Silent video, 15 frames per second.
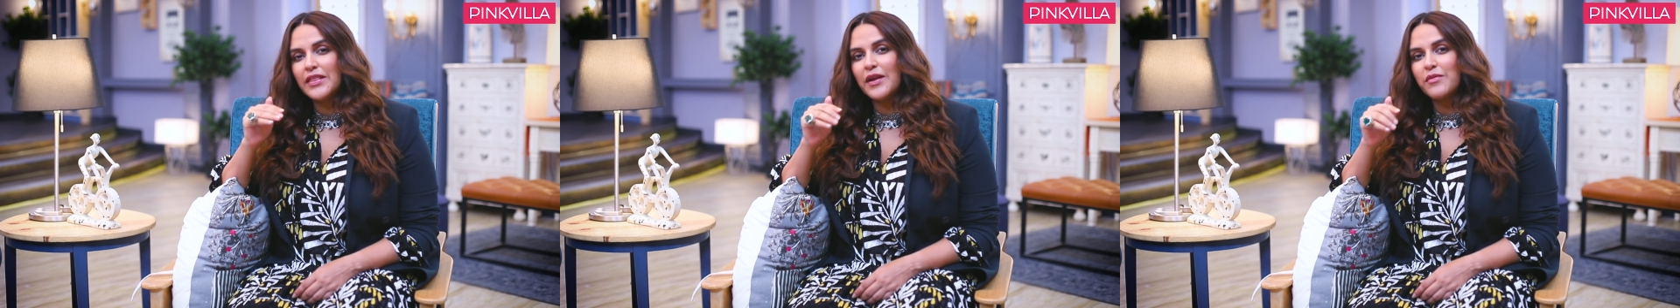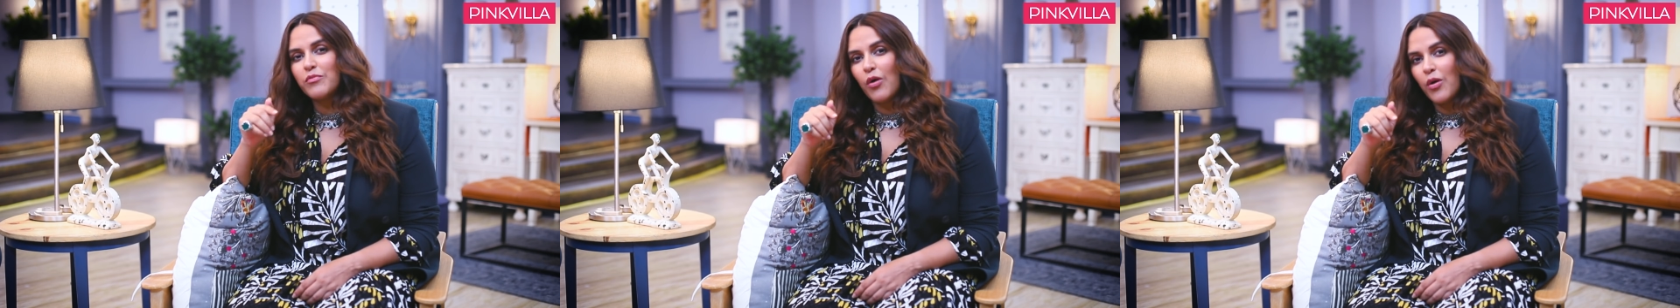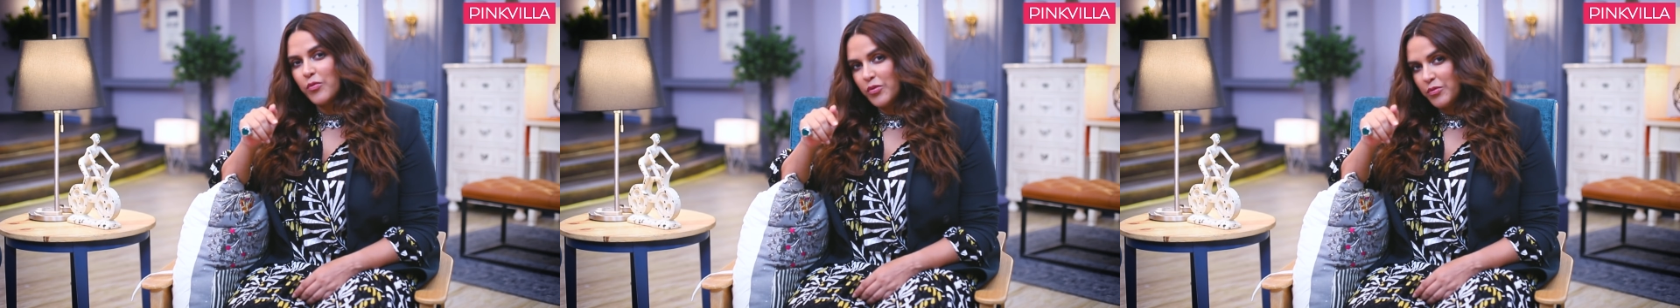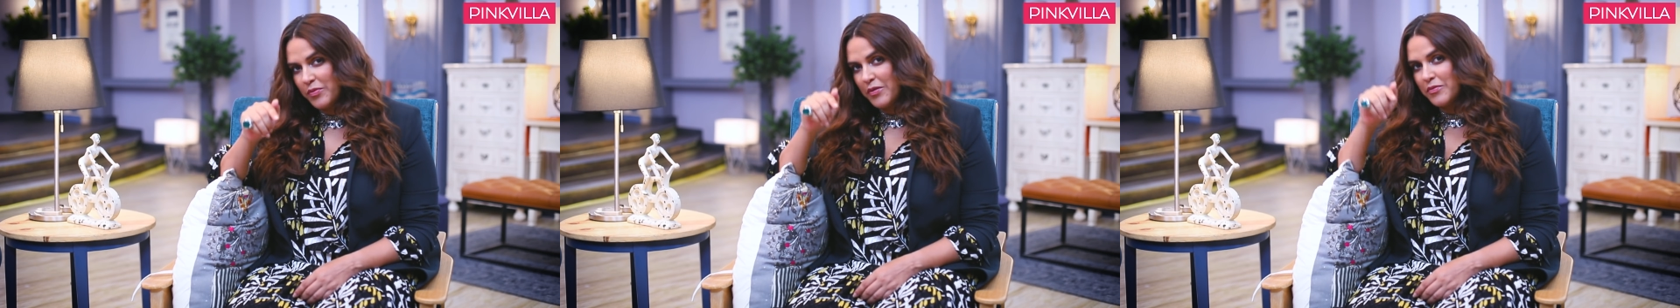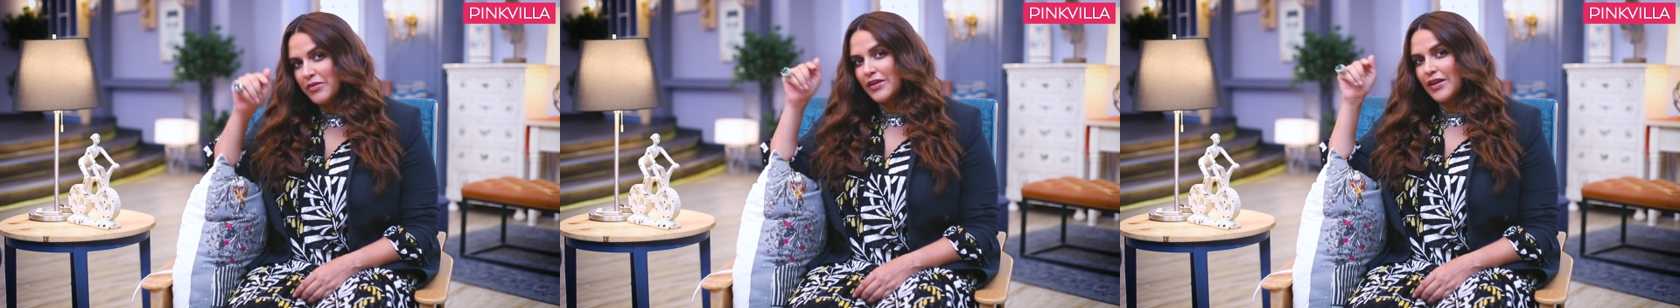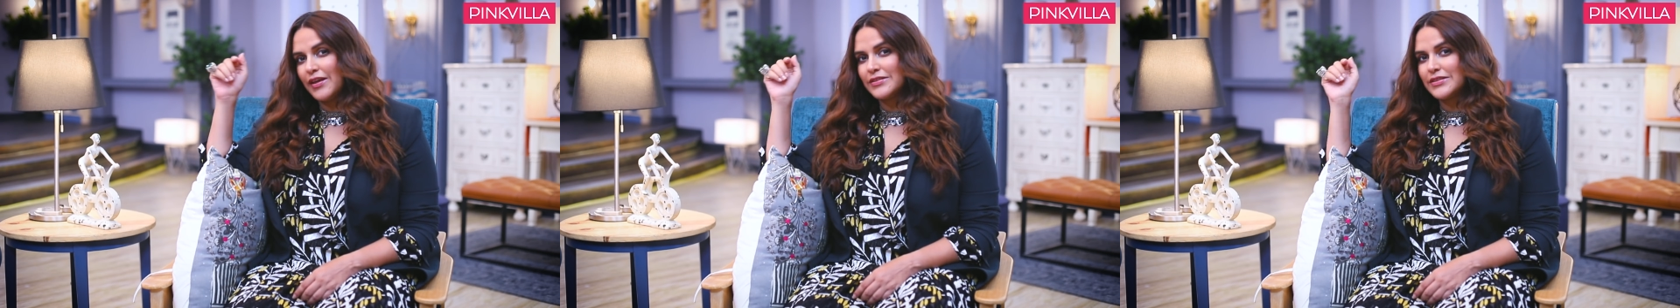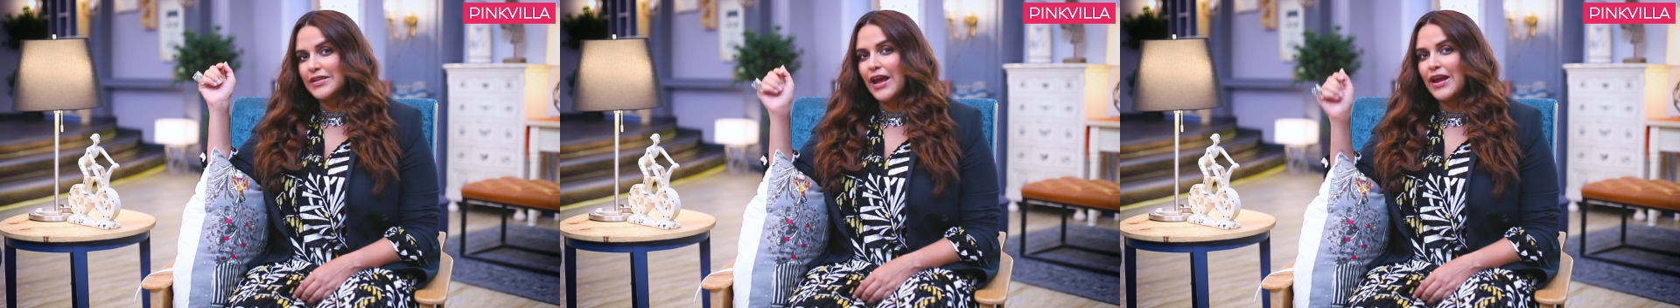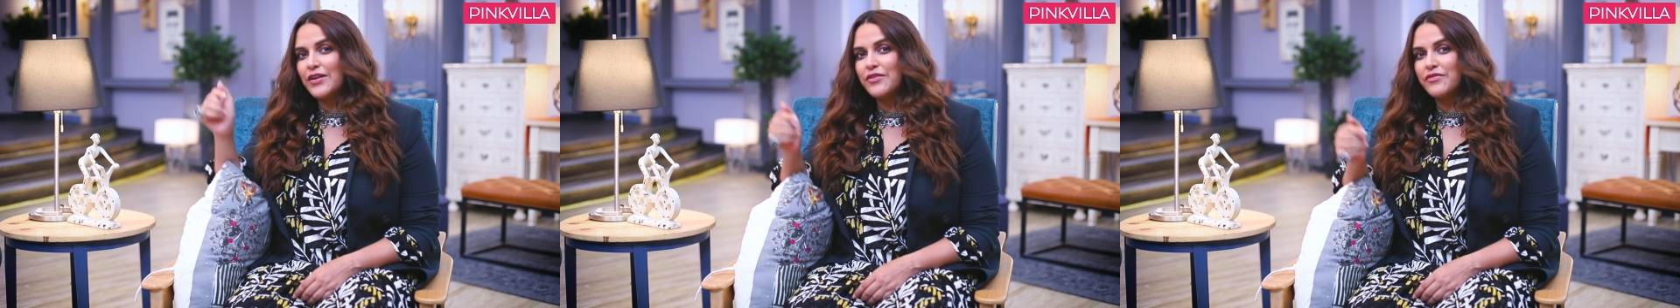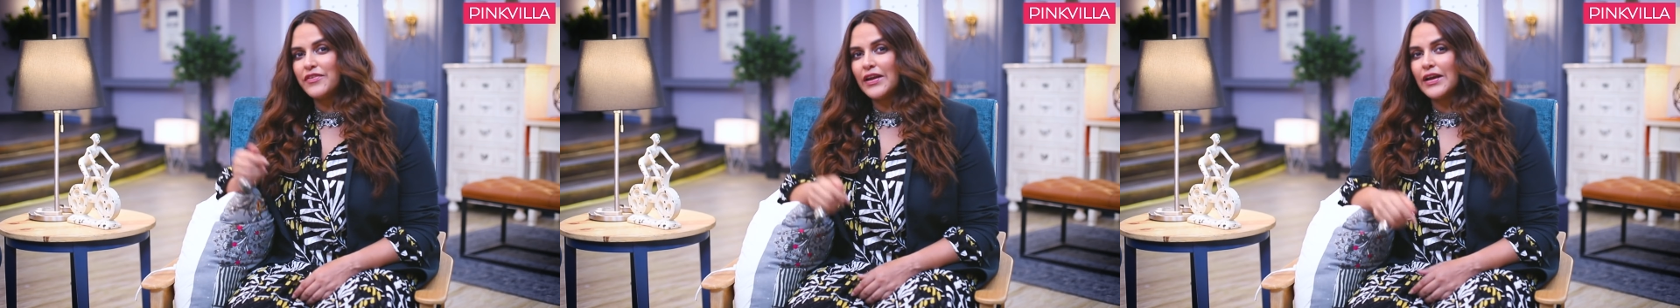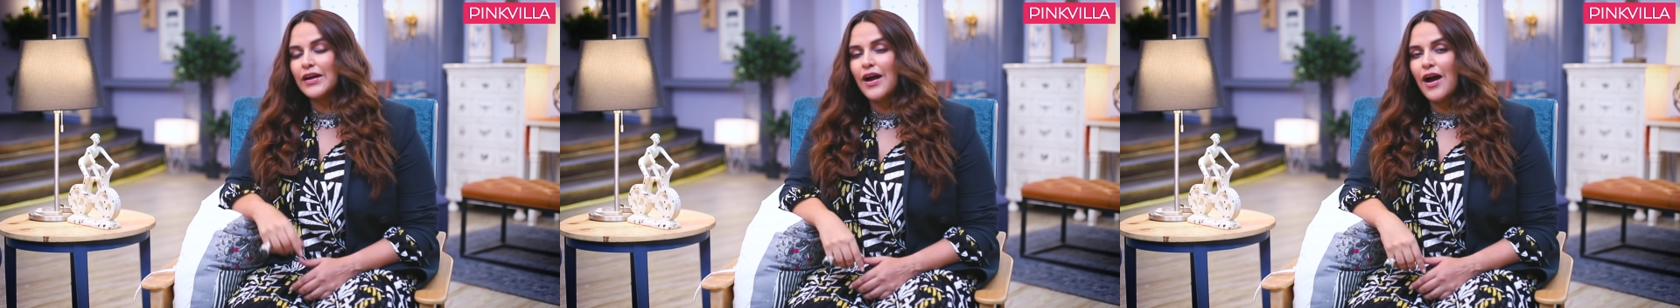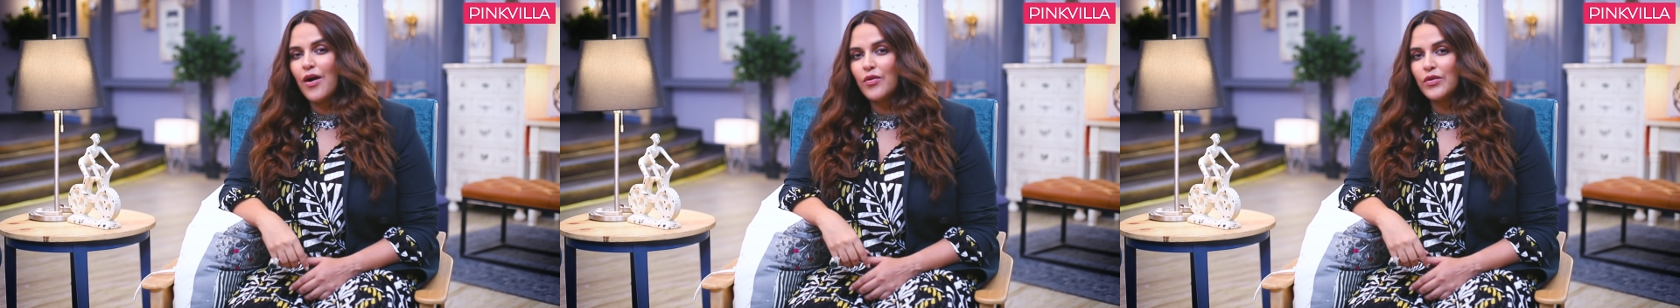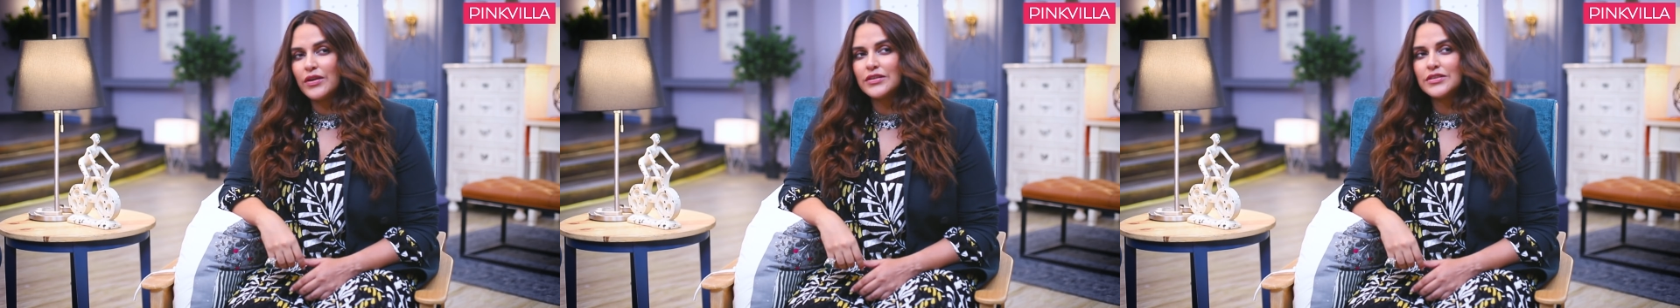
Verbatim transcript: that mom who'd be able to slide her finger out.